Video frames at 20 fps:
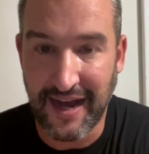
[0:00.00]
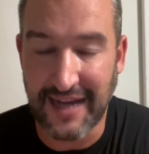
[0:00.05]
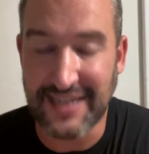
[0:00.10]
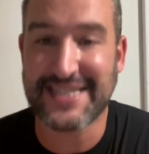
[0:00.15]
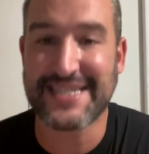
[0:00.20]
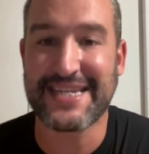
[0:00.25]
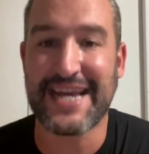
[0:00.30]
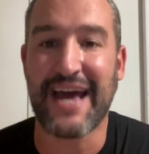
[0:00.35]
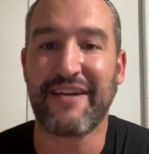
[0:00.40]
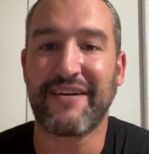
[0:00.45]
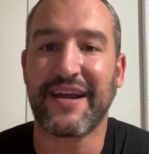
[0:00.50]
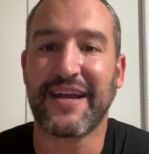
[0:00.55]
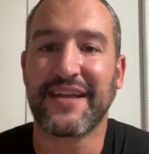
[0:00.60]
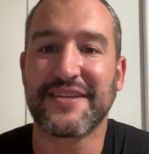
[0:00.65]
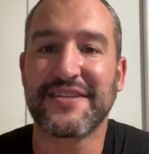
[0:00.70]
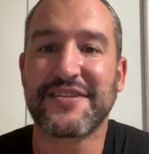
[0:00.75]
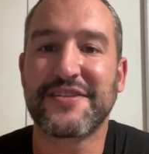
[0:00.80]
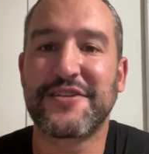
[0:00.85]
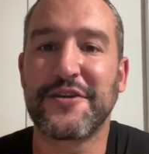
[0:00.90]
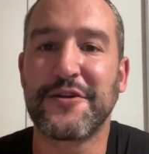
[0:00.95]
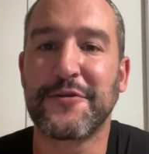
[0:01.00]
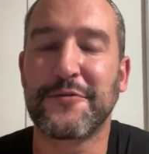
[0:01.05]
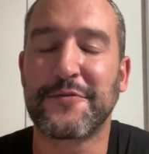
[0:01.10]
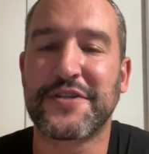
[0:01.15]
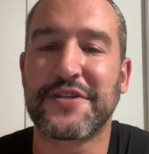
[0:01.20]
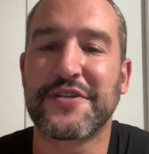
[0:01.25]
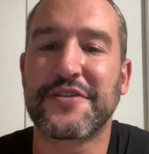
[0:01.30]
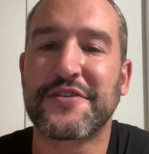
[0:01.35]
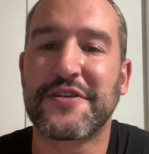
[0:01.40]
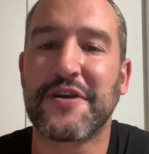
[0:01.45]
On Saturday, this dude
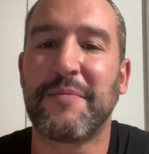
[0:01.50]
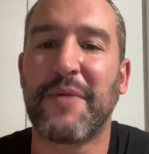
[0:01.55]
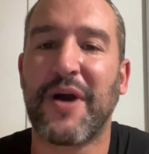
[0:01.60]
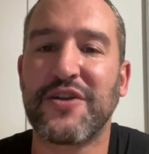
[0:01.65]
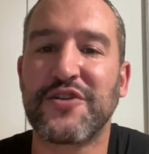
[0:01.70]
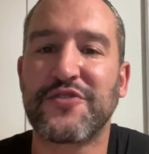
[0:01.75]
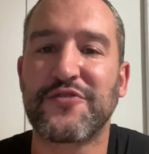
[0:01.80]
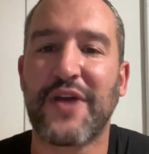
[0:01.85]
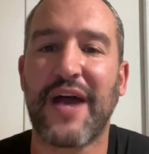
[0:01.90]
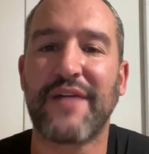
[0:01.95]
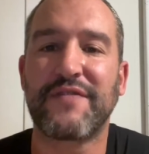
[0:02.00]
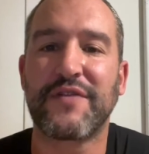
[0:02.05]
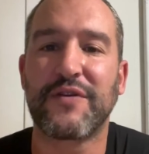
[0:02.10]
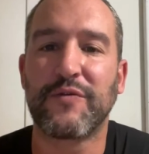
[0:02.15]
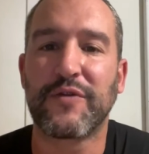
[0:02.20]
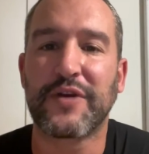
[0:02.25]
was just some undrafted